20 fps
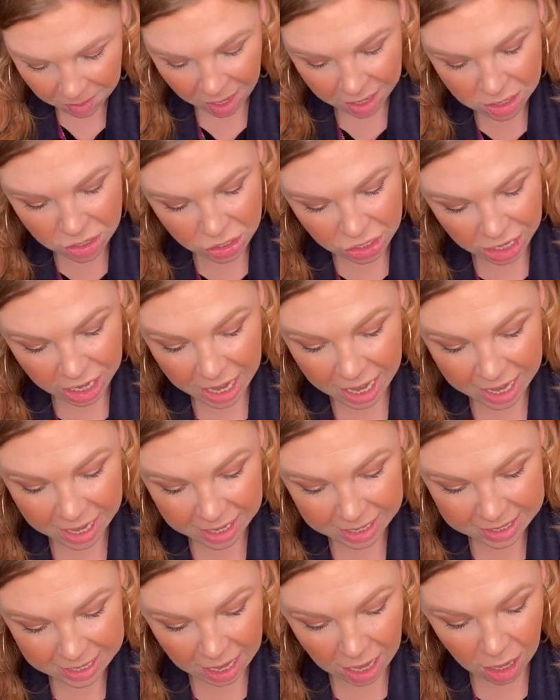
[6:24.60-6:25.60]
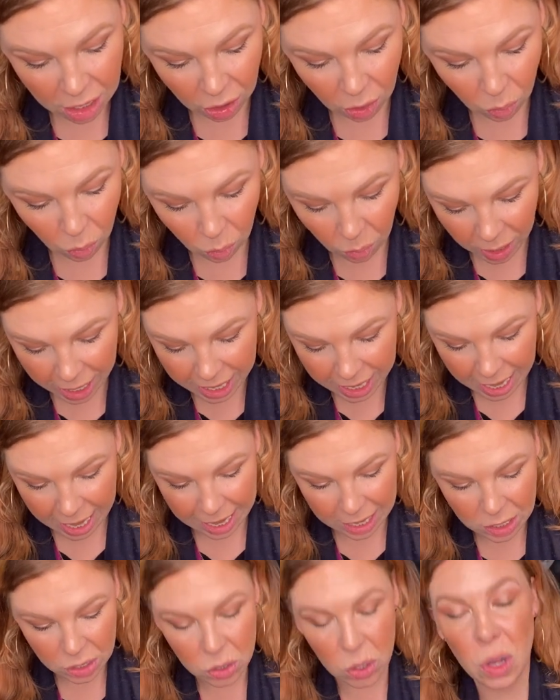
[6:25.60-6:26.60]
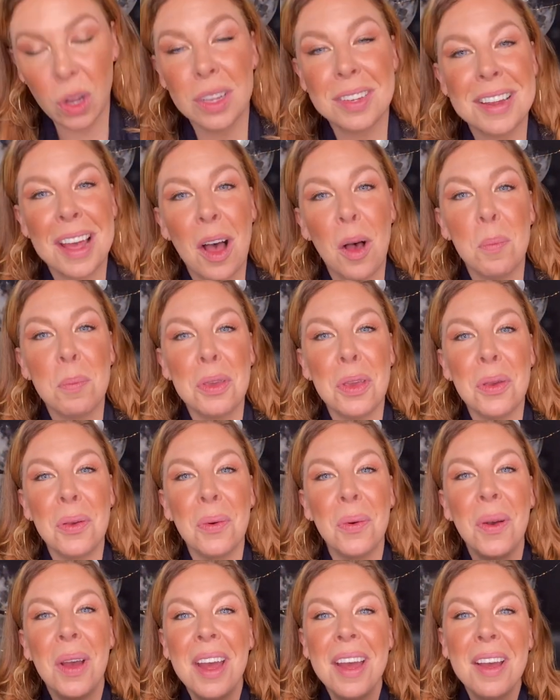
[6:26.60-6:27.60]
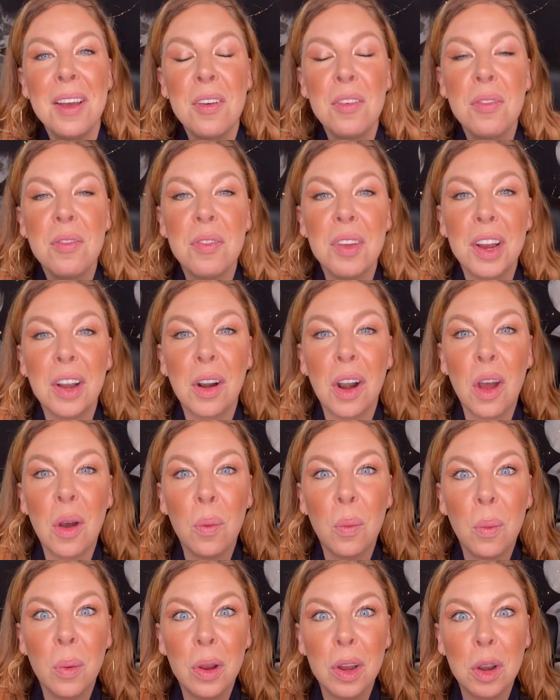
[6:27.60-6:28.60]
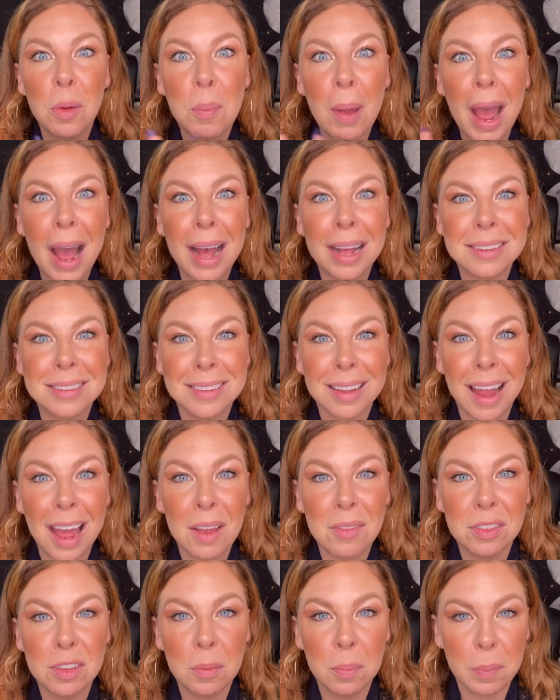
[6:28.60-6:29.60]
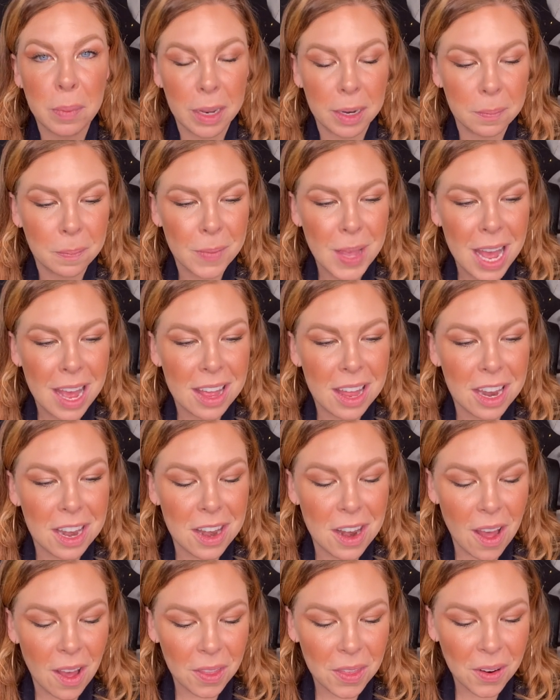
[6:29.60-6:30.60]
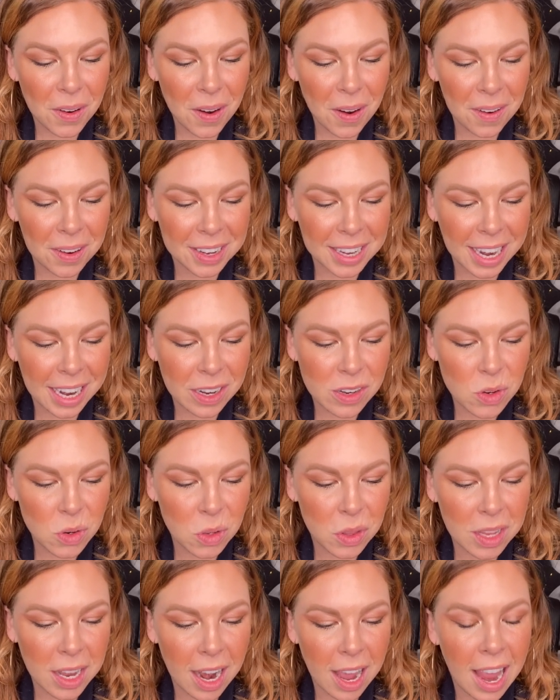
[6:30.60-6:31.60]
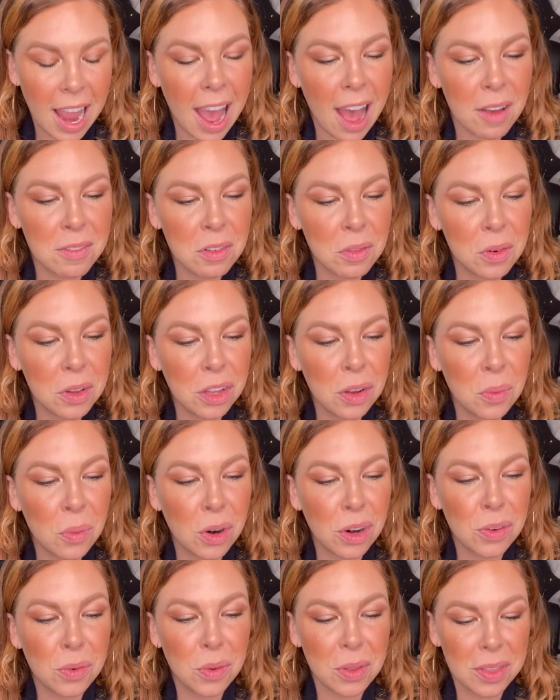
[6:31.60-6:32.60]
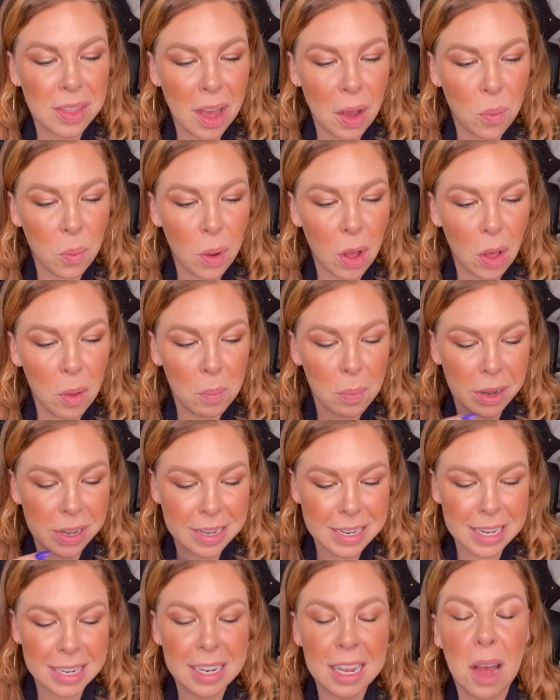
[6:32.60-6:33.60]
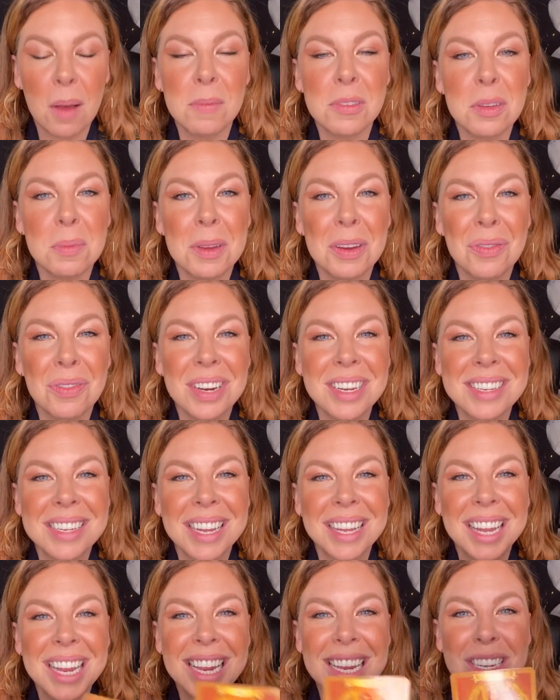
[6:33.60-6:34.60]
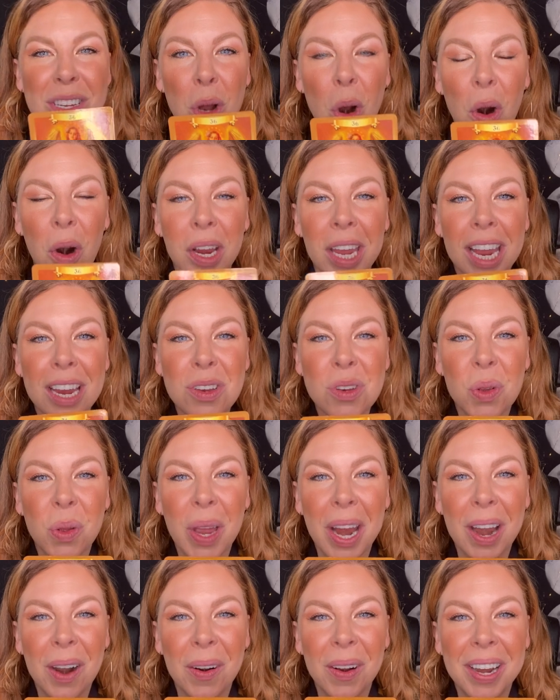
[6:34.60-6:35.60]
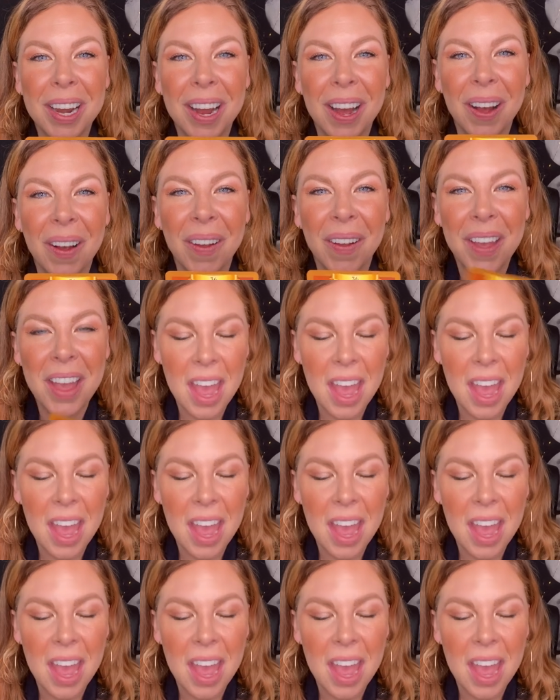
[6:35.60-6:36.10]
She is a great angel to help you figure out what your past lives have been. Another archangel that I haven't really worked with that well, but did come to me recently is Archangel Ariel.